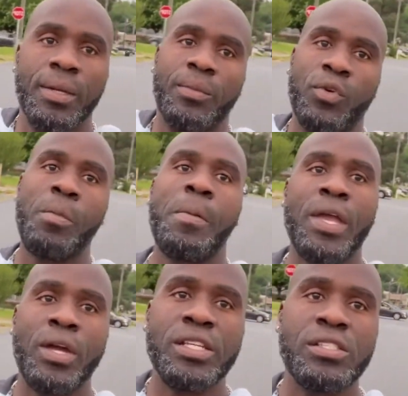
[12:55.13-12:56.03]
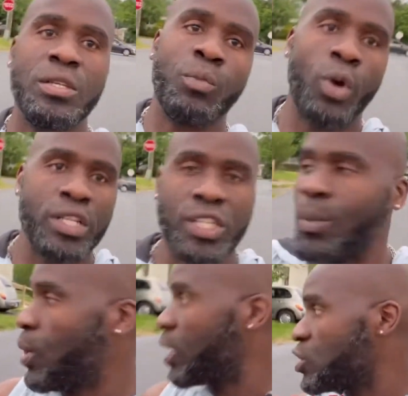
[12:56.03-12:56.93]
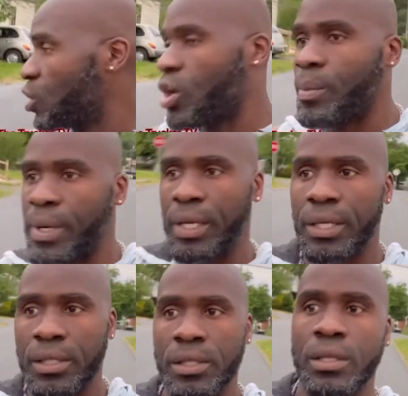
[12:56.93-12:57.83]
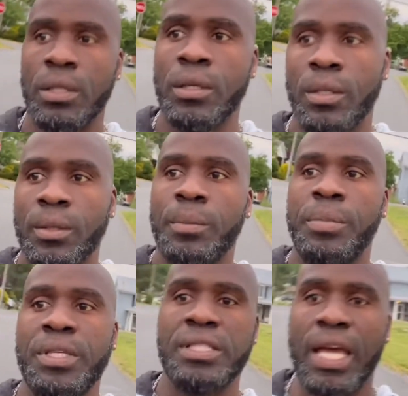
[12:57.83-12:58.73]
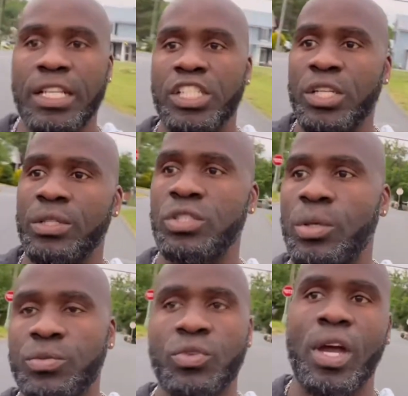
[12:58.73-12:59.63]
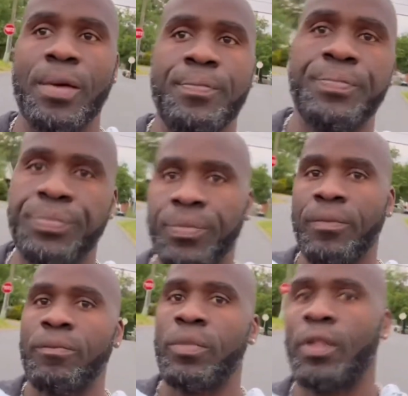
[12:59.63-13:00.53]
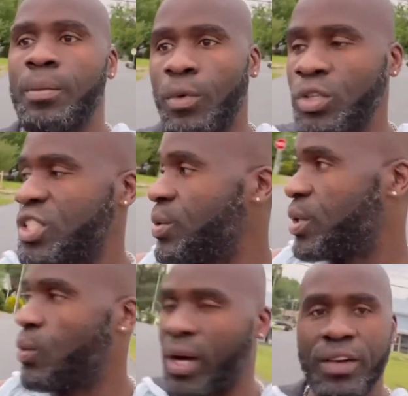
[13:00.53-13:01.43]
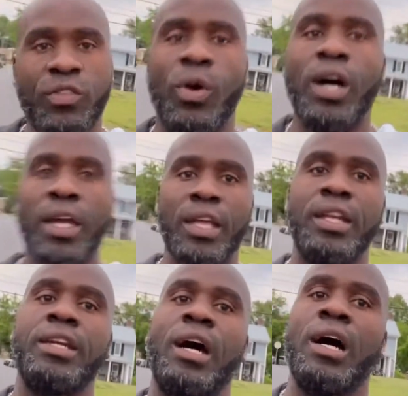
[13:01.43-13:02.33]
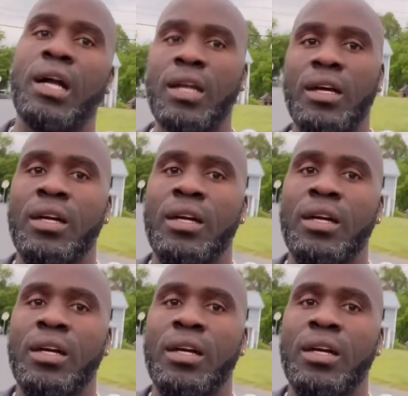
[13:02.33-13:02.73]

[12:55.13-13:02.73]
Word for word: Remember, yeah, this is your boy Jamrock the Trucker, man. Please like, share, and subscribe. Motivate the wife, walking the dog.